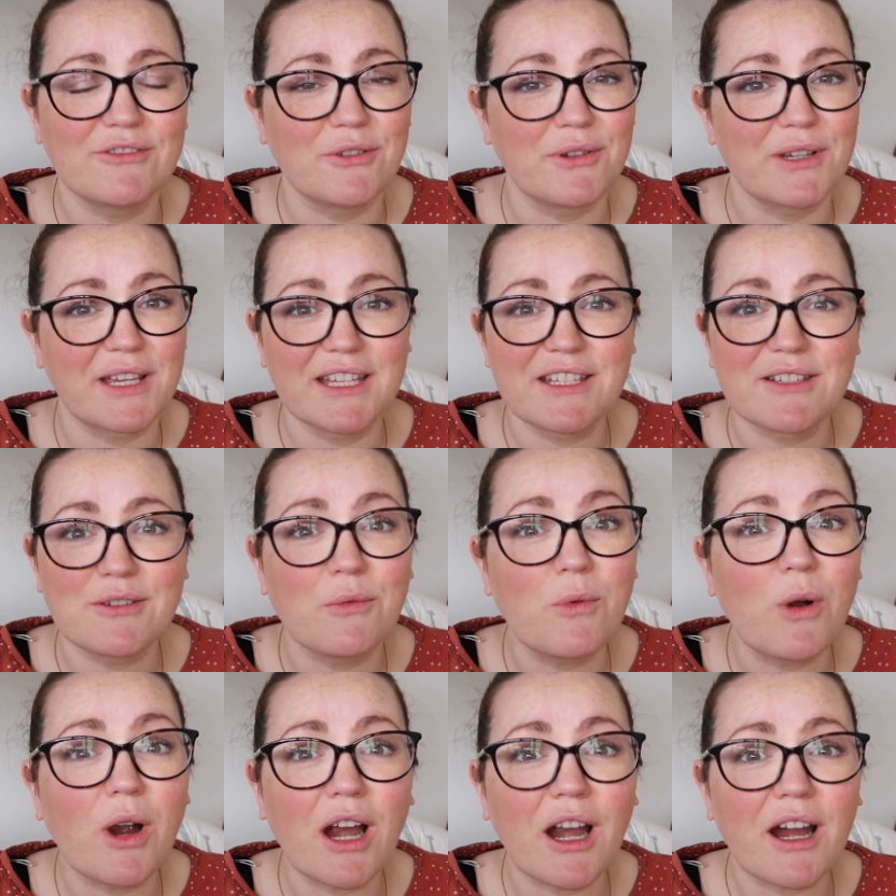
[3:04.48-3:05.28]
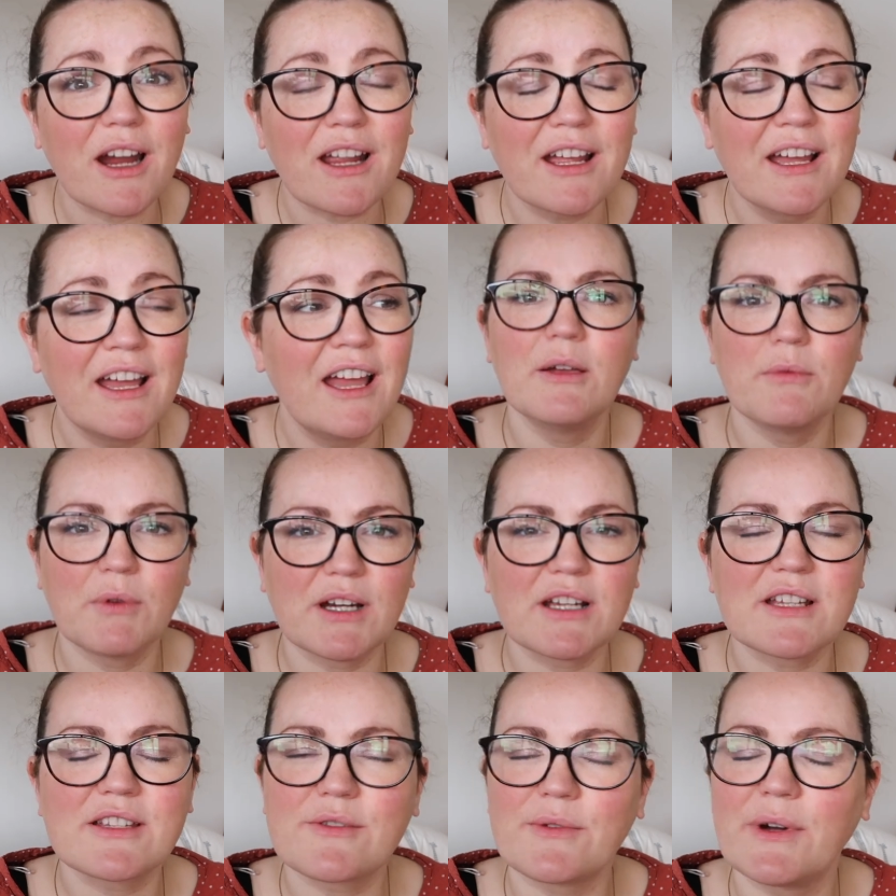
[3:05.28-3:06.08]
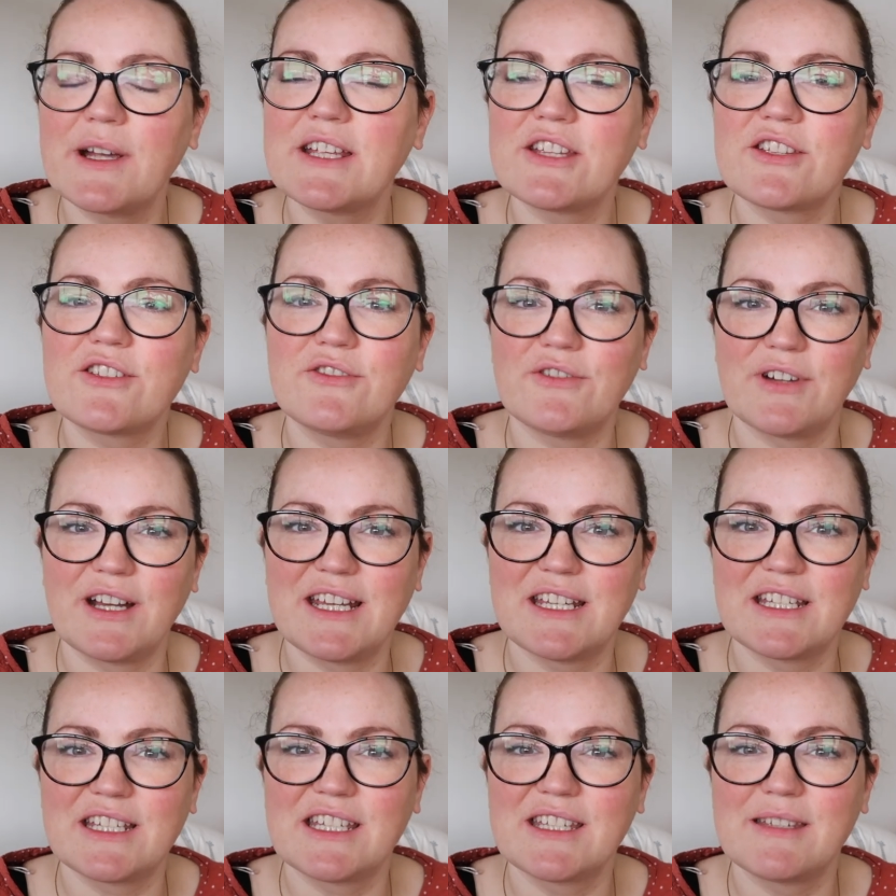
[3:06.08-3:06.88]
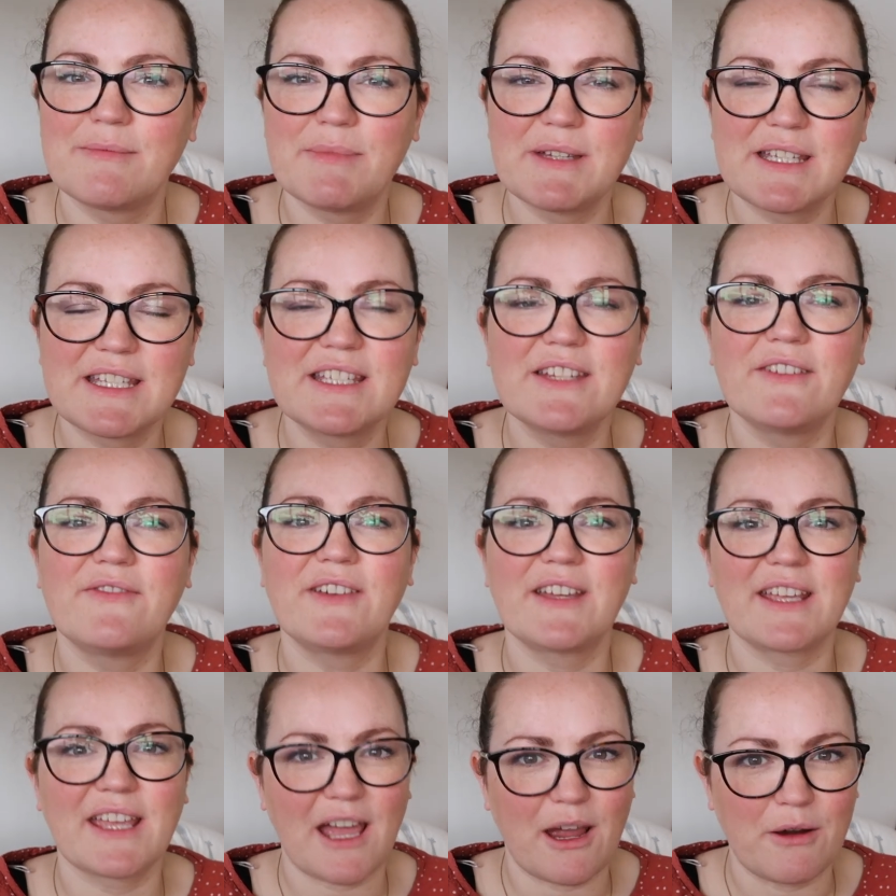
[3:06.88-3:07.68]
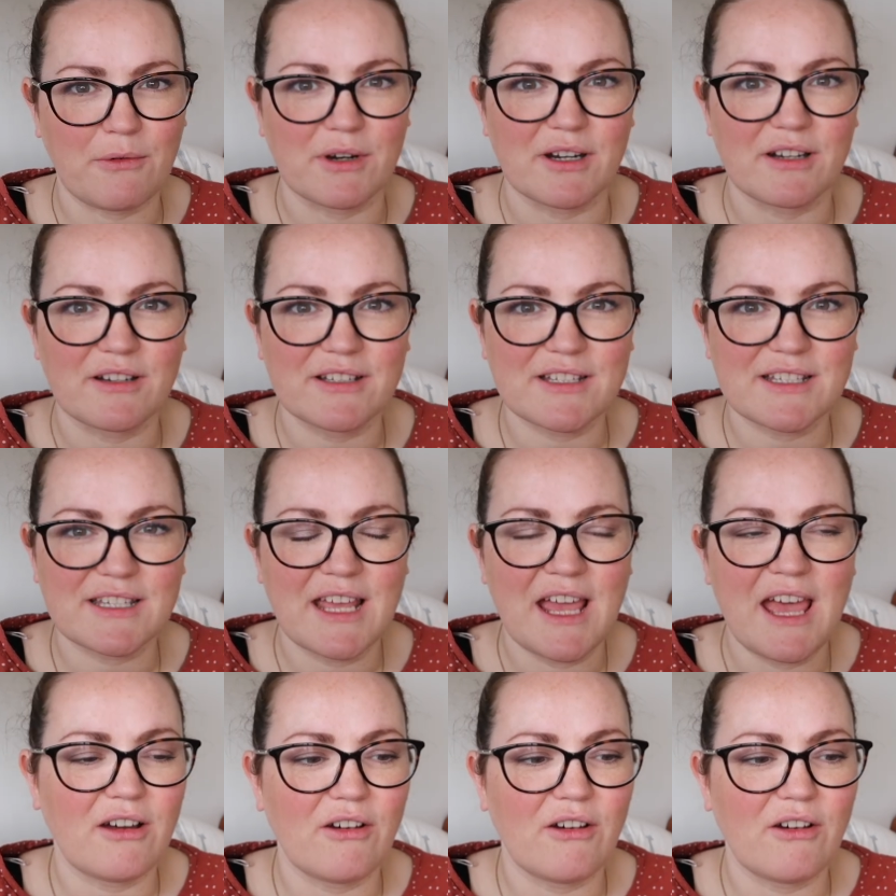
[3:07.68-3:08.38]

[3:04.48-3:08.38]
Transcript: going into work. He works quite strange specific hours.